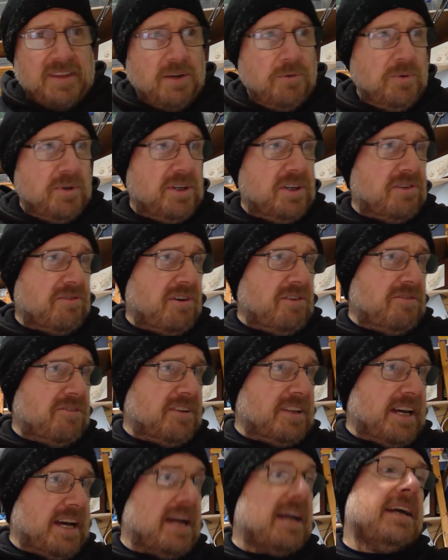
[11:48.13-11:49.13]
We're going to roll for
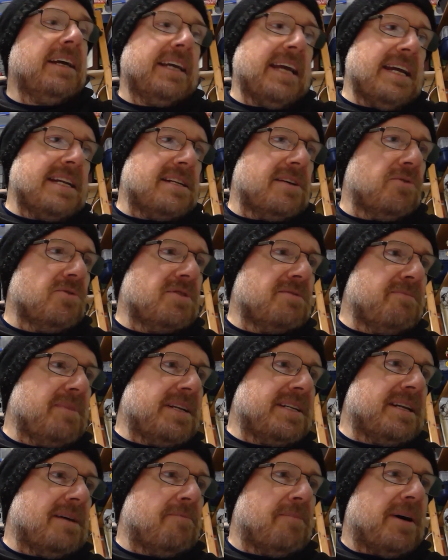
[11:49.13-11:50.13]
that. Again, it was a
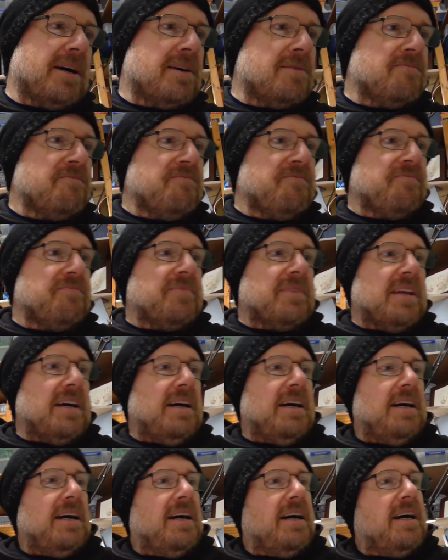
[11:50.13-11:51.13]
mid number.
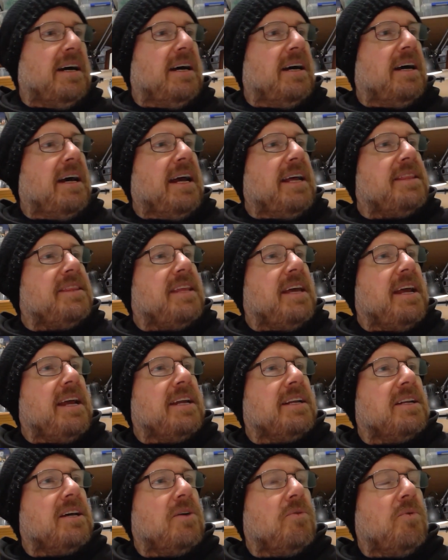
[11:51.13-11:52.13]
And
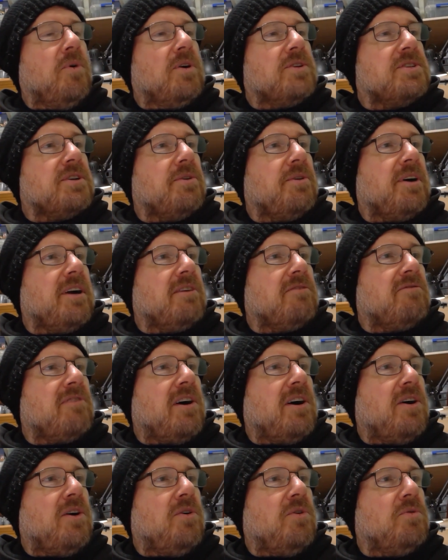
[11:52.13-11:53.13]
then, so I
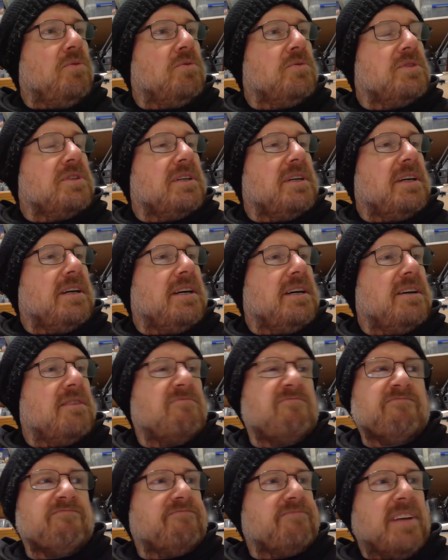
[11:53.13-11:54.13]
rolled
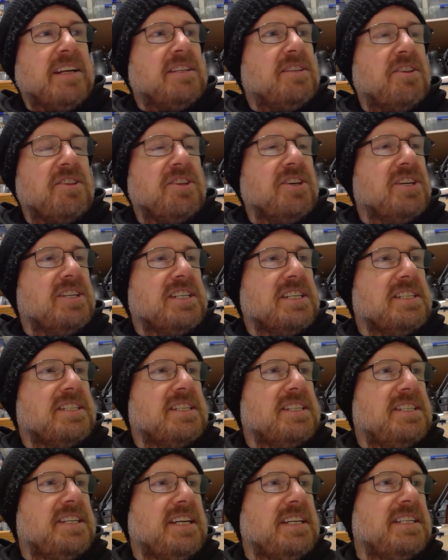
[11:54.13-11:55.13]
in the 30s
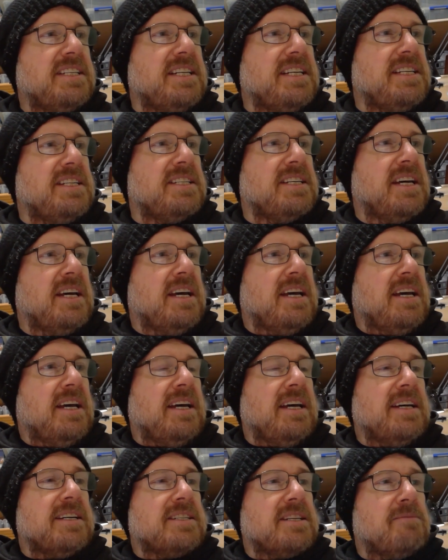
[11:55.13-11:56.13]
to 60s.
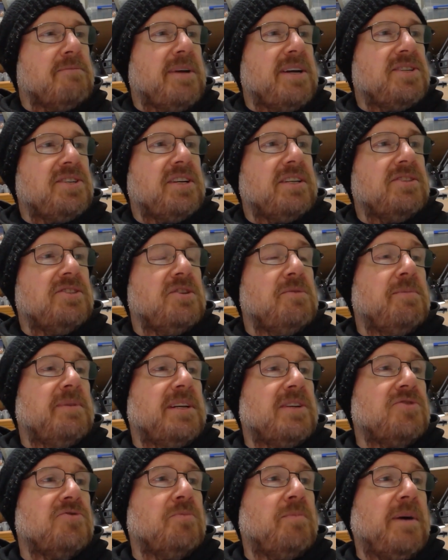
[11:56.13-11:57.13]
So magic,
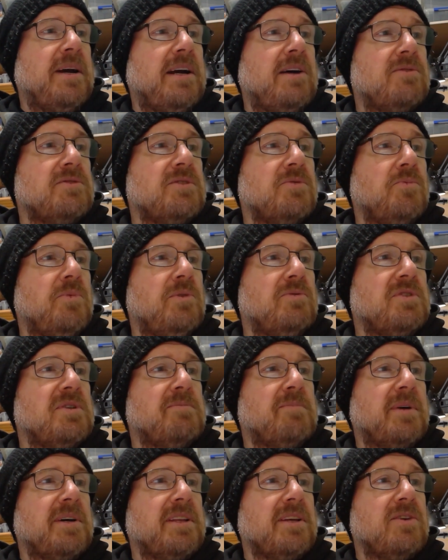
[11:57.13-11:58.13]
supernatural powers are wielded
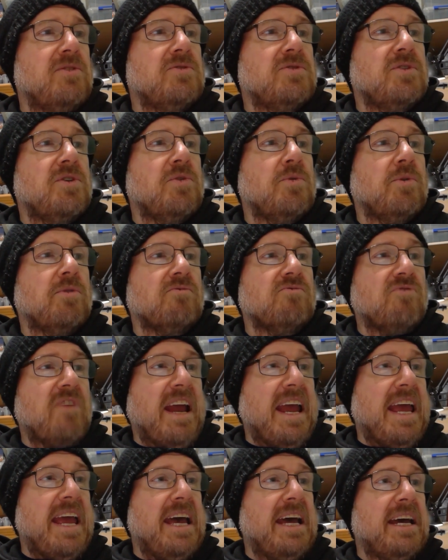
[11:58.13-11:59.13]
by those who are
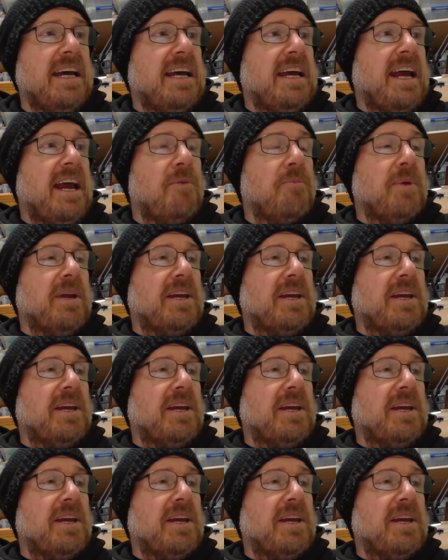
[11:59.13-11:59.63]
rare, and we